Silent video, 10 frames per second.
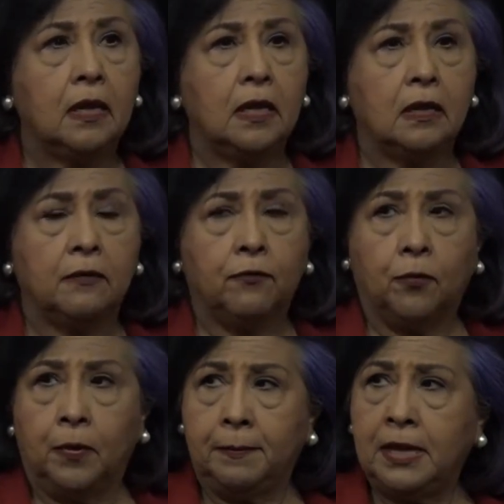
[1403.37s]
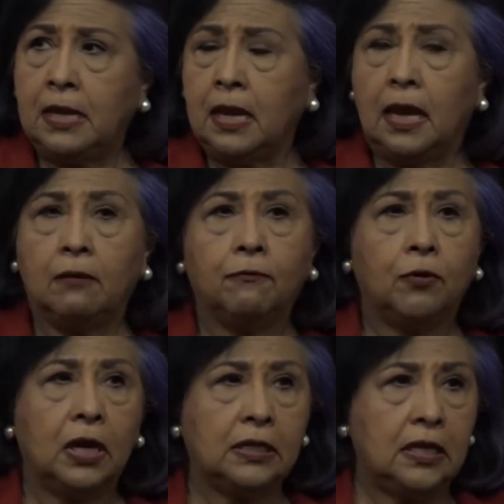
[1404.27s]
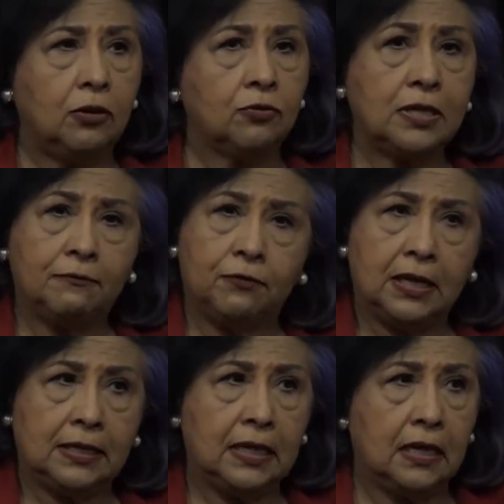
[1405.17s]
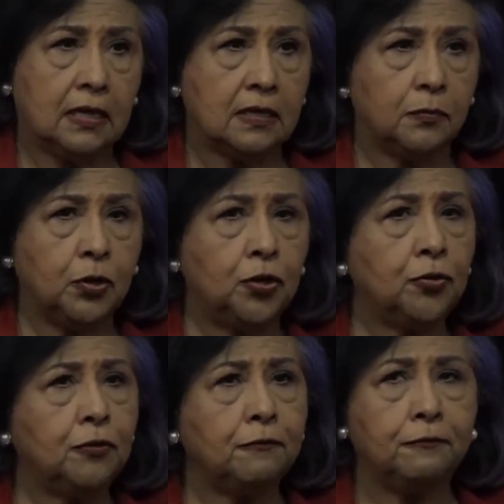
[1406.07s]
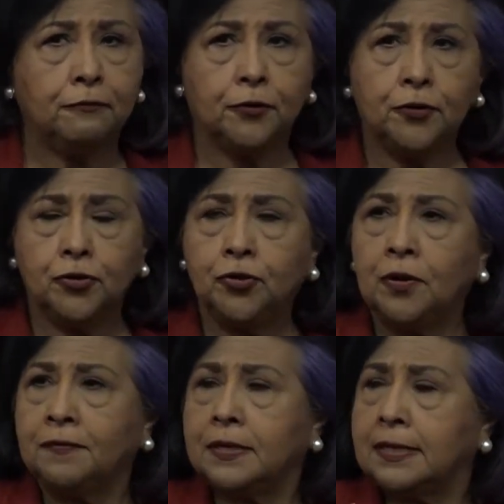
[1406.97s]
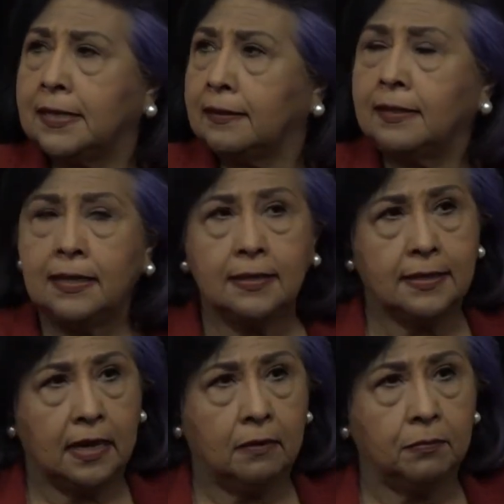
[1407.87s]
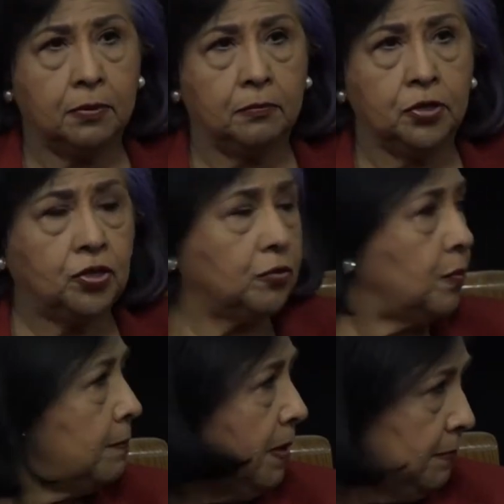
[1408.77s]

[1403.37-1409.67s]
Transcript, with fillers: And for women and for Latinos and for Latinas. When you're the first, you have to set the example, which is what my